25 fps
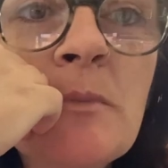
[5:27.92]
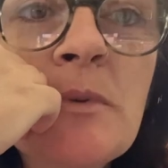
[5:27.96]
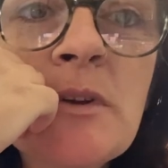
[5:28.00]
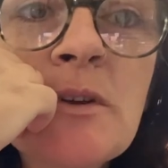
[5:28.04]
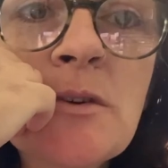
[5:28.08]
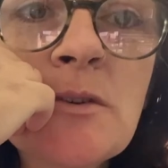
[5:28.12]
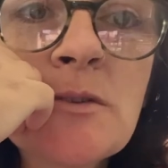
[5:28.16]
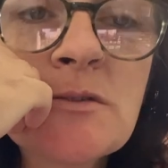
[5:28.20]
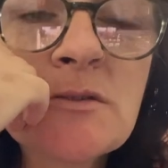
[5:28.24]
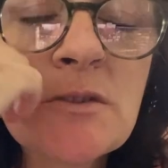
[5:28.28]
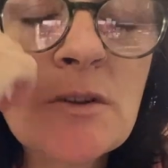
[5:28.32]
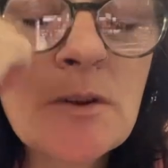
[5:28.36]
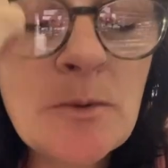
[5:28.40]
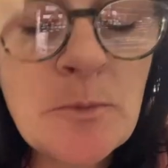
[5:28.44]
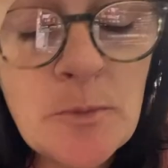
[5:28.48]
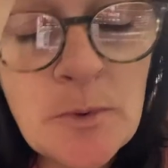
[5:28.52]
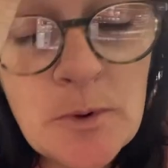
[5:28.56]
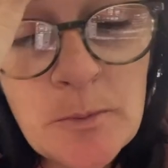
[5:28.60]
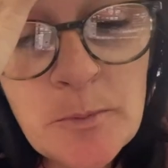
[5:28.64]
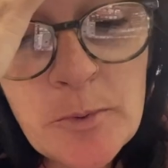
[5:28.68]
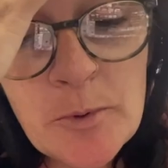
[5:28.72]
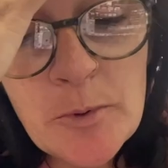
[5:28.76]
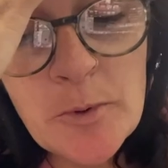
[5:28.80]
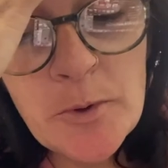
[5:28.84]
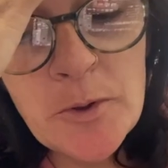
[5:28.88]
because I don't
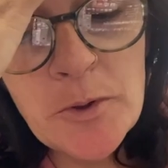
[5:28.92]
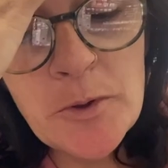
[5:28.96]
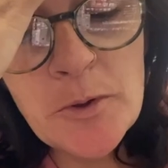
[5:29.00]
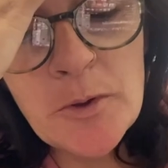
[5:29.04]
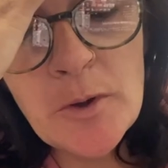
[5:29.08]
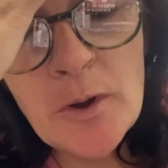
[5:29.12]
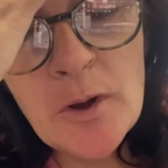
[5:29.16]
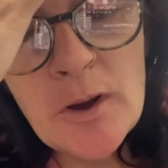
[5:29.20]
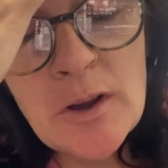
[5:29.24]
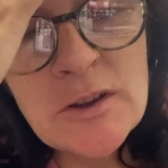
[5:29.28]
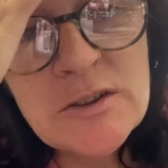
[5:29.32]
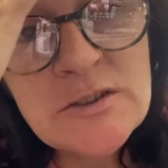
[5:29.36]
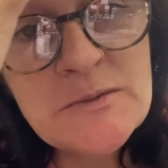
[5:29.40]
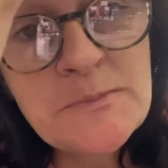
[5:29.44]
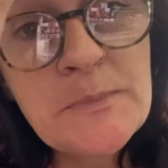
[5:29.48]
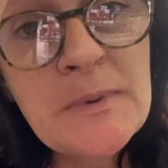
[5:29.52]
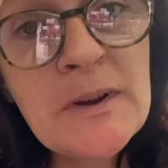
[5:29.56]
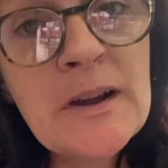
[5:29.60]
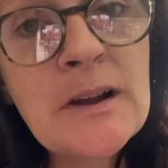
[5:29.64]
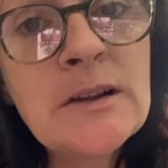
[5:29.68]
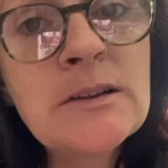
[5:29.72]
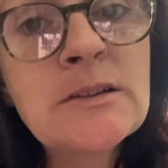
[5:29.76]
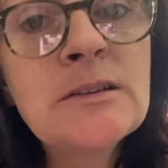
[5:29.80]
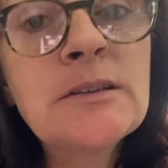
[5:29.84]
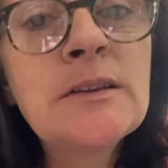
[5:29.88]
want to bore you guys,
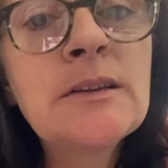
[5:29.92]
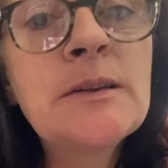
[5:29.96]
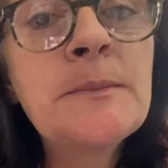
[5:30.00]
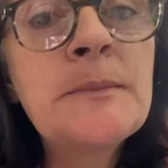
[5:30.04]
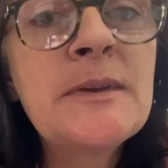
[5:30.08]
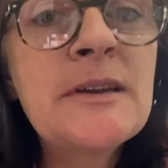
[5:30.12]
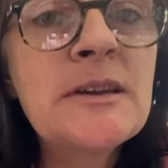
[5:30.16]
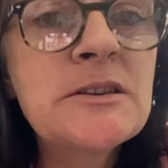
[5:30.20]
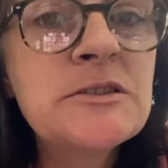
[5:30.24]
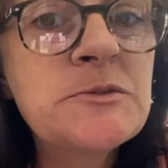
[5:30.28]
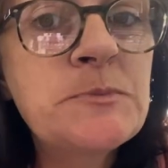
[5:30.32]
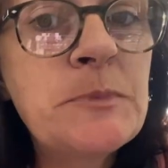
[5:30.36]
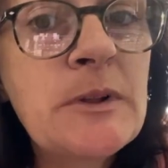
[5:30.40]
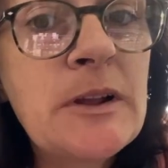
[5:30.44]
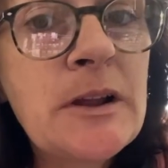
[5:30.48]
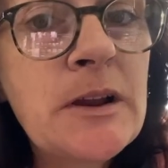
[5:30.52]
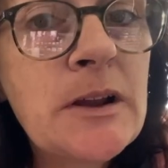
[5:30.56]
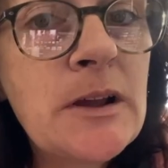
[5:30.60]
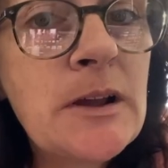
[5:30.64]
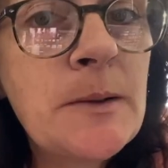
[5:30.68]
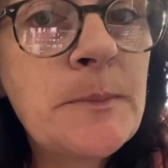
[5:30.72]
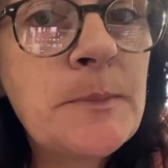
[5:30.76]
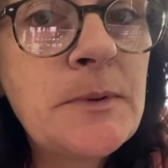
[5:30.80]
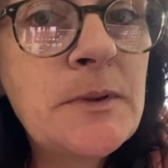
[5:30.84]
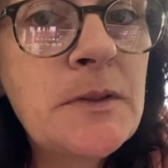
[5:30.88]
but let me explain a
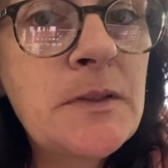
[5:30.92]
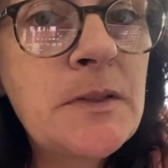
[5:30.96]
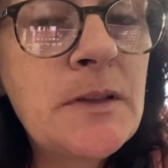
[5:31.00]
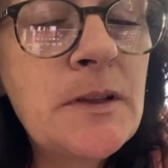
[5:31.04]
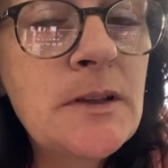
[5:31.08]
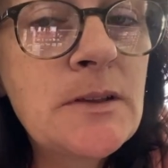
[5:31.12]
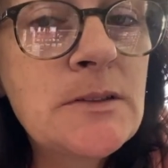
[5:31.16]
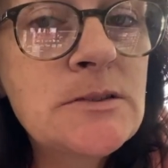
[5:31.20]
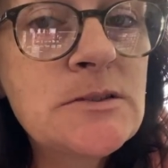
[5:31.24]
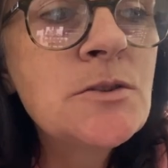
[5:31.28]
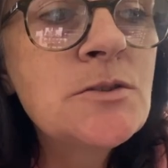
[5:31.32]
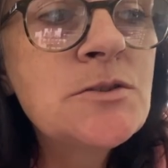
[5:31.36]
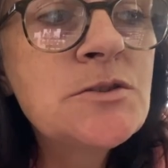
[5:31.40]
couple of things.